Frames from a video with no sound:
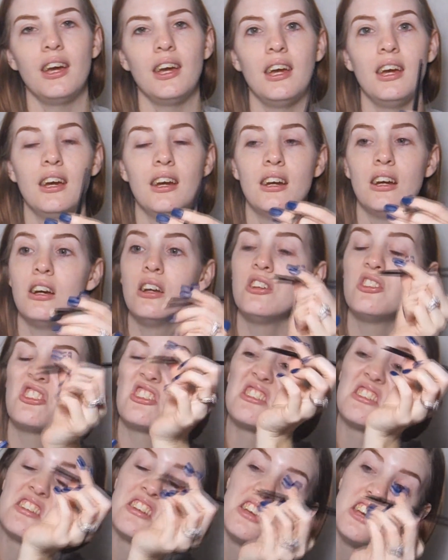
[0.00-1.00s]
And
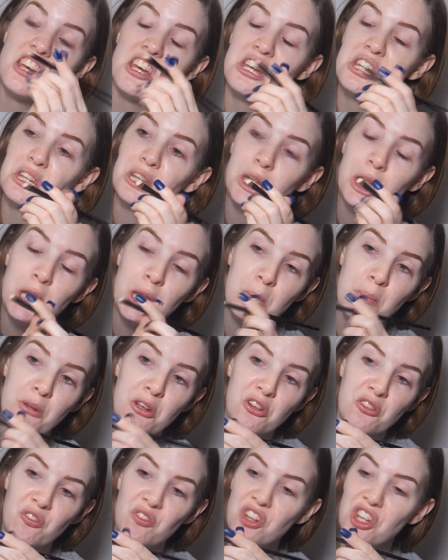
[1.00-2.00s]
just keep
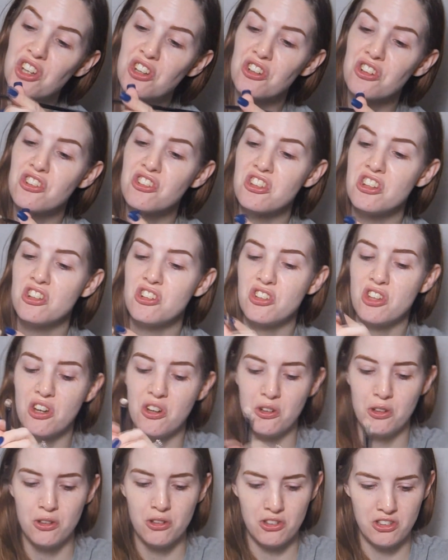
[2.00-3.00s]
your fingers and
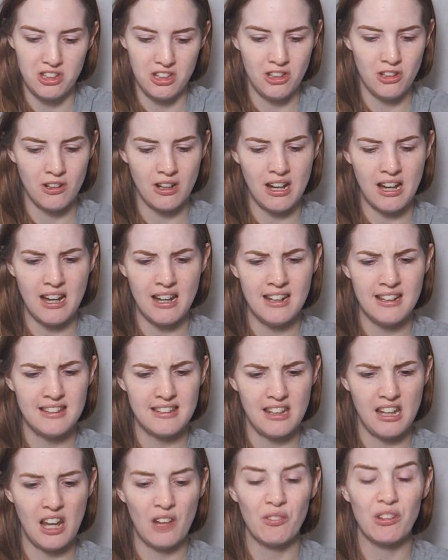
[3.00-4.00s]
toes and your
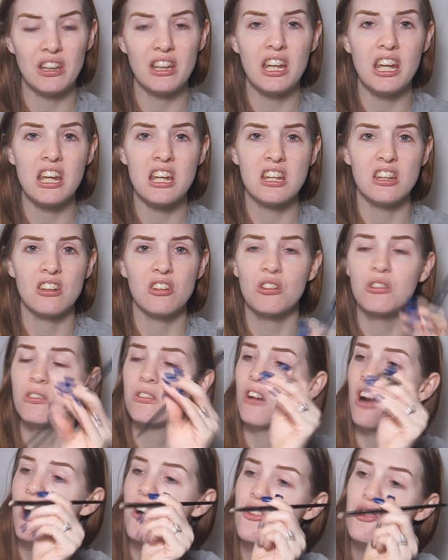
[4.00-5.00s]
eyes and everything
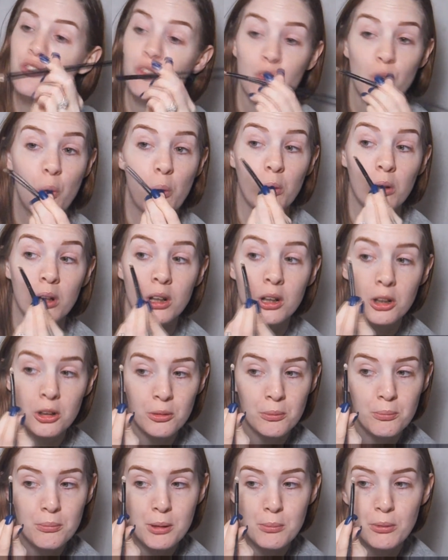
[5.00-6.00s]
crossed
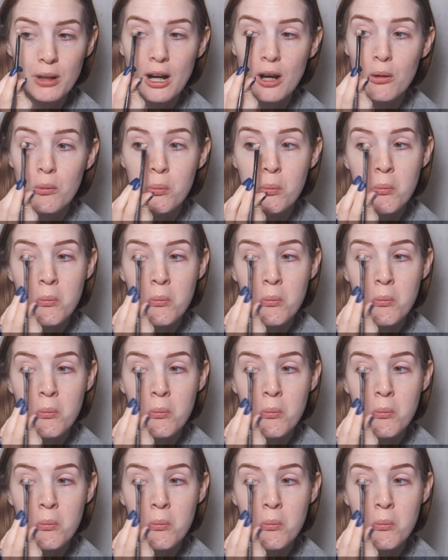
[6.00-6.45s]
for my brow.